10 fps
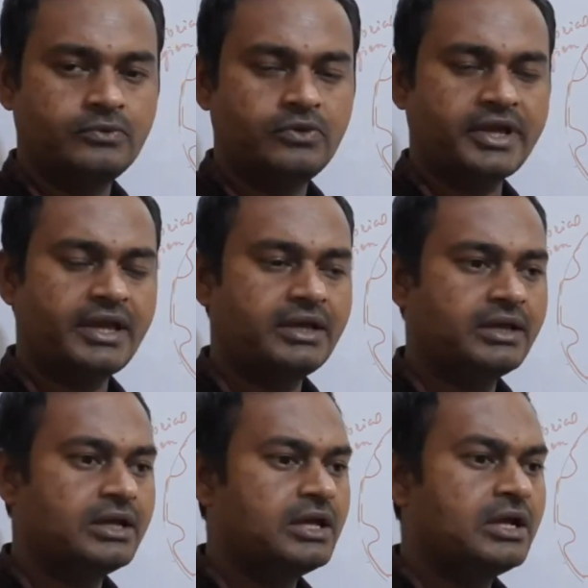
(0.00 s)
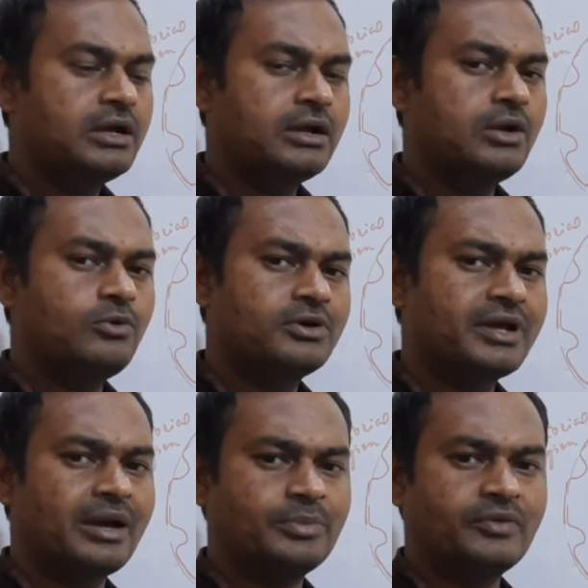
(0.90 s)
Okay. Now what
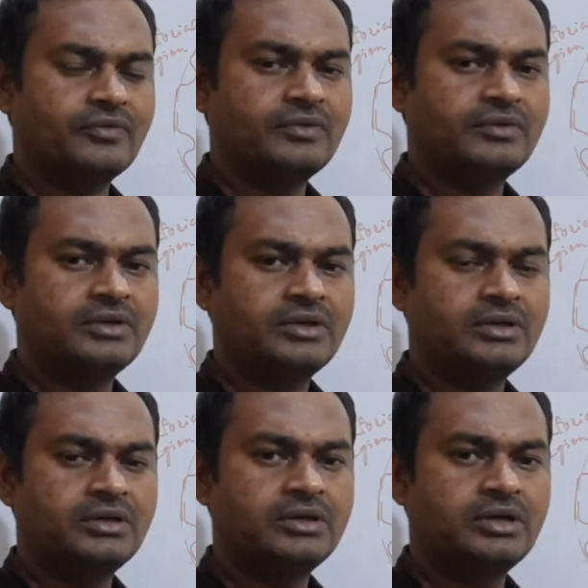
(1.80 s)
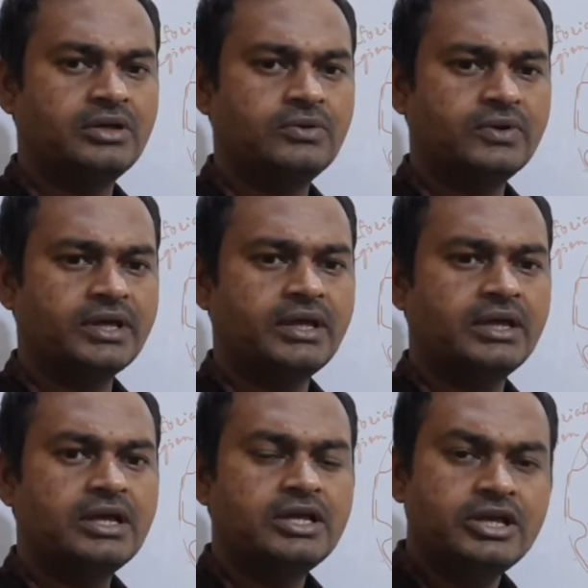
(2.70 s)
happens? Okay.
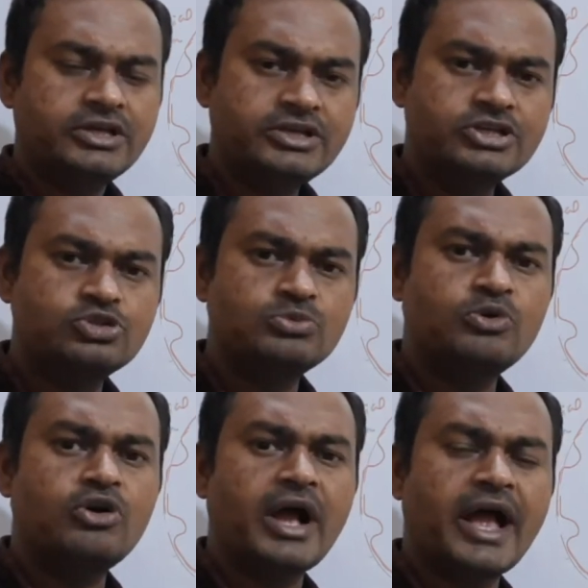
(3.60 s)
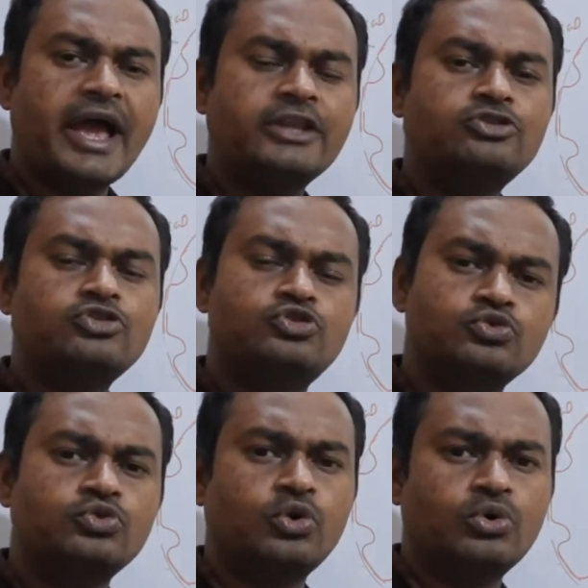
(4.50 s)
Izumo and
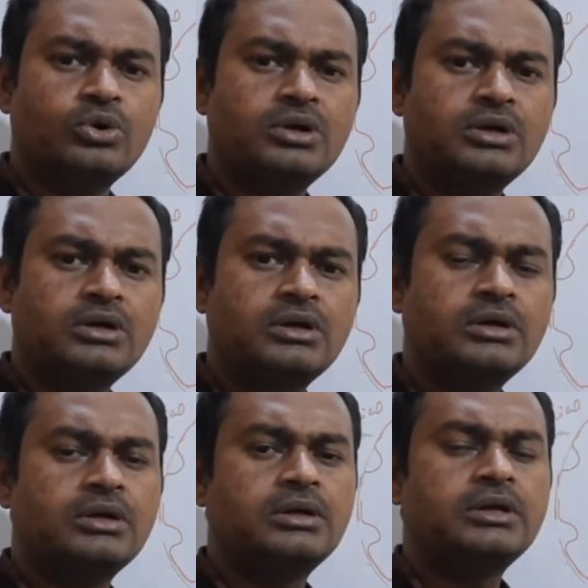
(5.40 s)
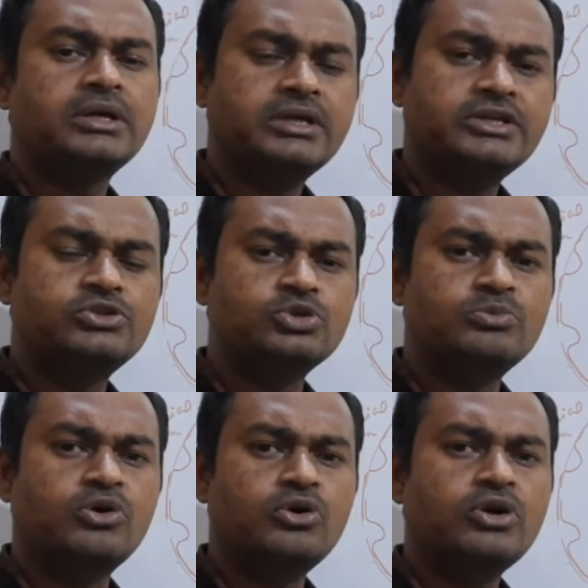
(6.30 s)
zuno,
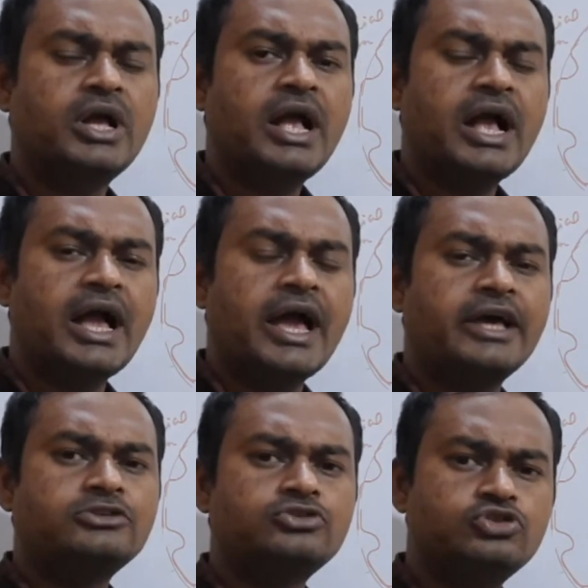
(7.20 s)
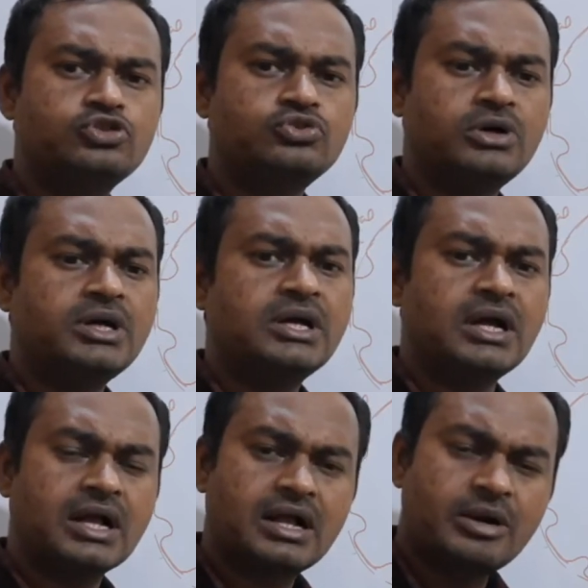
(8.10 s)
izumo and zuno
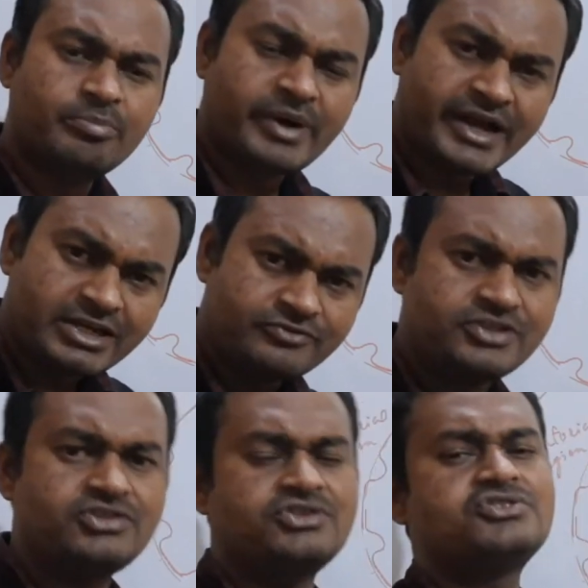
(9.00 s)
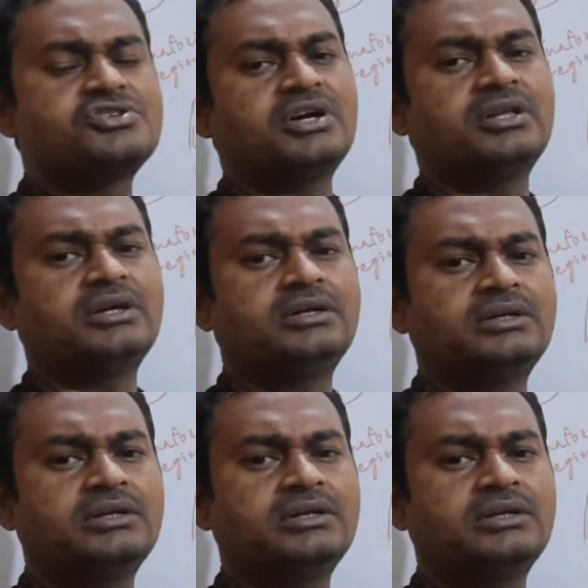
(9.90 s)
combine with each other.